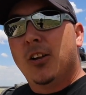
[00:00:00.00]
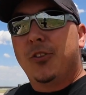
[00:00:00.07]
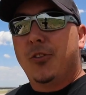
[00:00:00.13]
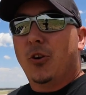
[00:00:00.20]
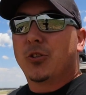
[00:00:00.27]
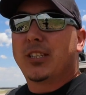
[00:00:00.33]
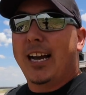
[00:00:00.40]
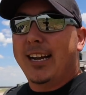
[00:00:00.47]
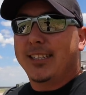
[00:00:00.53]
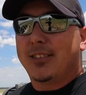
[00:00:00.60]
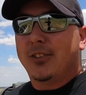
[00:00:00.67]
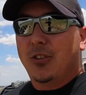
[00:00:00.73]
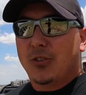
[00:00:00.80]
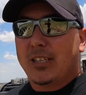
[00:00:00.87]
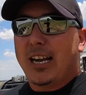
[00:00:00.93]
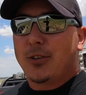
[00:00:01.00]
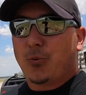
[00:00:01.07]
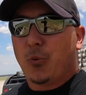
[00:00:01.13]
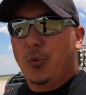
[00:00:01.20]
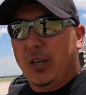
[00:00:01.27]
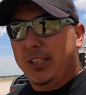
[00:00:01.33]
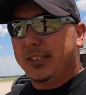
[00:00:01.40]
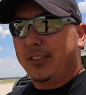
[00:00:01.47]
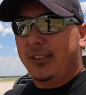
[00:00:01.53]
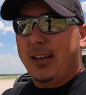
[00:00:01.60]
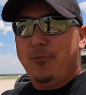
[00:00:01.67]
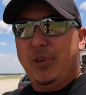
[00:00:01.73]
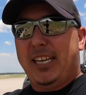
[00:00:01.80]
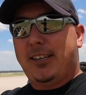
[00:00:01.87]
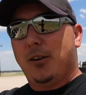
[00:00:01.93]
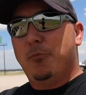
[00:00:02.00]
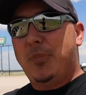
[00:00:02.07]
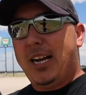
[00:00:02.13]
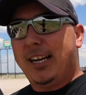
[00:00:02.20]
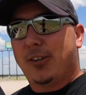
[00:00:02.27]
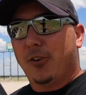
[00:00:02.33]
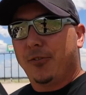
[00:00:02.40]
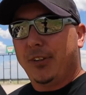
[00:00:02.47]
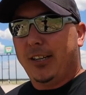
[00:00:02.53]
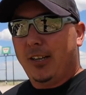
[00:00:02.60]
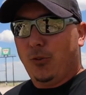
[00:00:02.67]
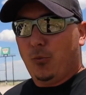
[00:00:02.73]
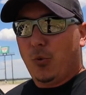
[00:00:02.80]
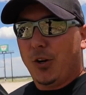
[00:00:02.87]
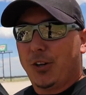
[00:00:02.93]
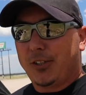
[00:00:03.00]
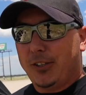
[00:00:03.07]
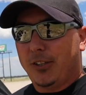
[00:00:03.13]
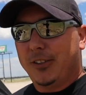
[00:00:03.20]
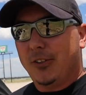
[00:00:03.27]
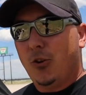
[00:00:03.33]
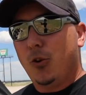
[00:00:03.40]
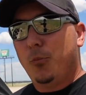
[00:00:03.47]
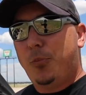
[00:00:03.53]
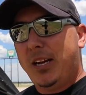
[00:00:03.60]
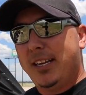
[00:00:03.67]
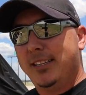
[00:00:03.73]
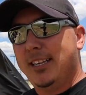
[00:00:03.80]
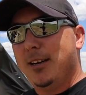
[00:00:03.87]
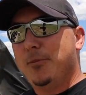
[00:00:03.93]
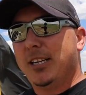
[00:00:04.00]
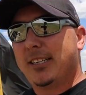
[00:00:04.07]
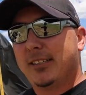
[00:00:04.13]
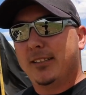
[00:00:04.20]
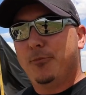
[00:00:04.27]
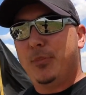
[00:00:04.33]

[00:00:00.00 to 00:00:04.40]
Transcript: those guys were willing to let me come back over there and work during the whole pandemic